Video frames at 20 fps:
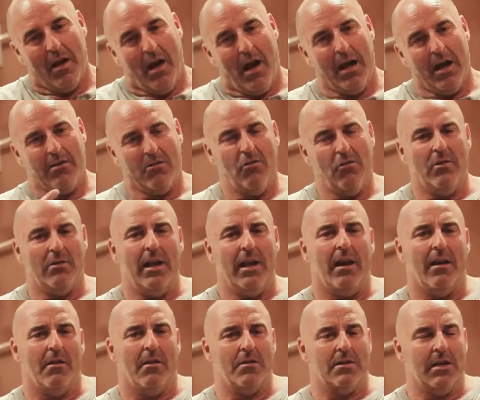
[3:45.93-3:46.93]
I thought
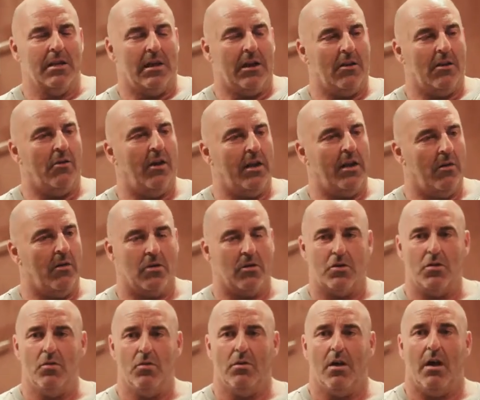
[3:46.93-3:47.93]
then, I was thinking, crikey, got
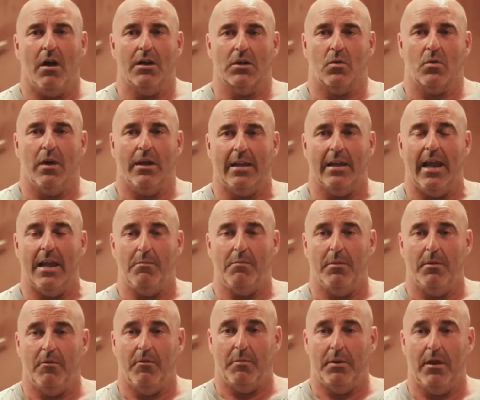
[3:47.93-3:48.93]
two guys quite
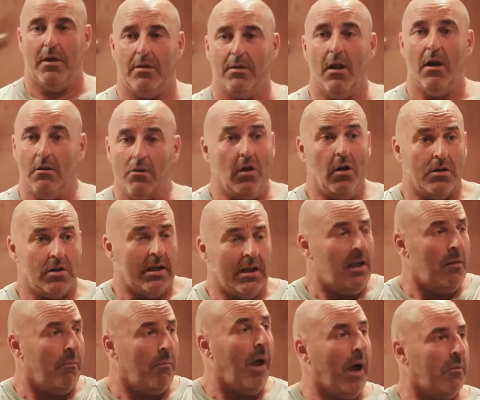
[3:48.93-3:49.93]
capable of not to
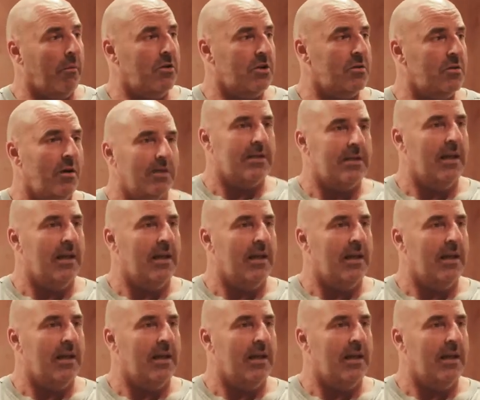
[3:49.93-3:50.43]
hit back, but just to